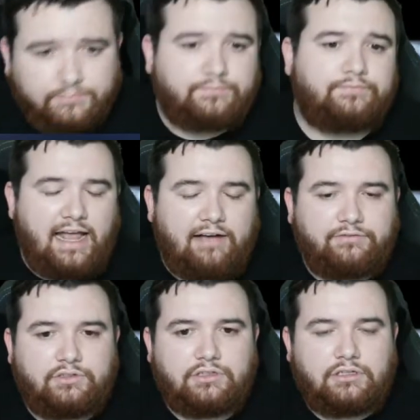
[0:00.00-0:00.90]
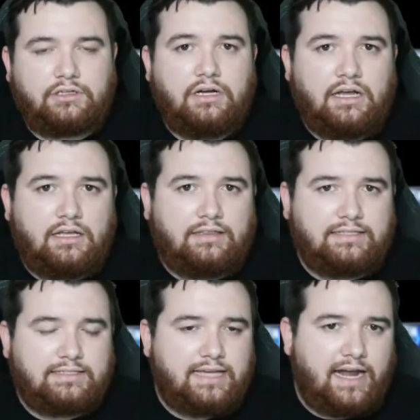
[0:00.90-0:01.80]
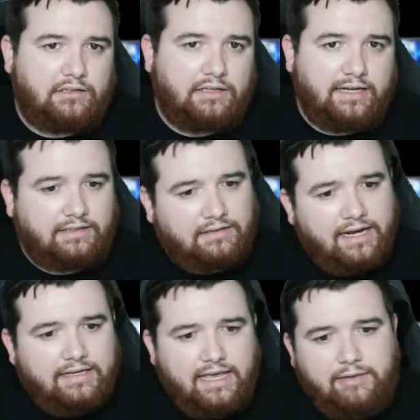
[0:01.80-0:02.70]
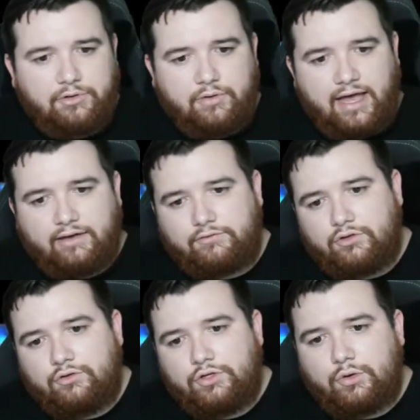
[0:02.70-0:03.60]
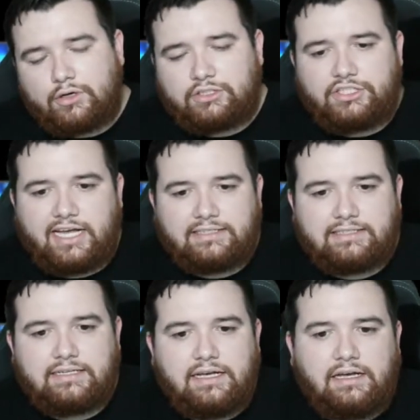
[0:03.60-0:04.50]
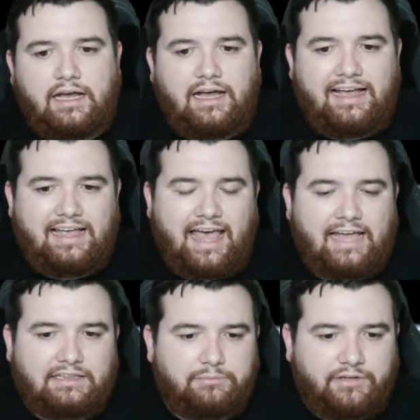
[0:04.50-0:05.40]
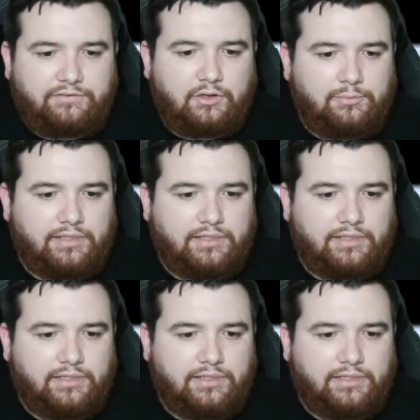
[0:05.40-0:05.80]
And after the Seattle and Atlanta game, you have New York Jets at the Buffalo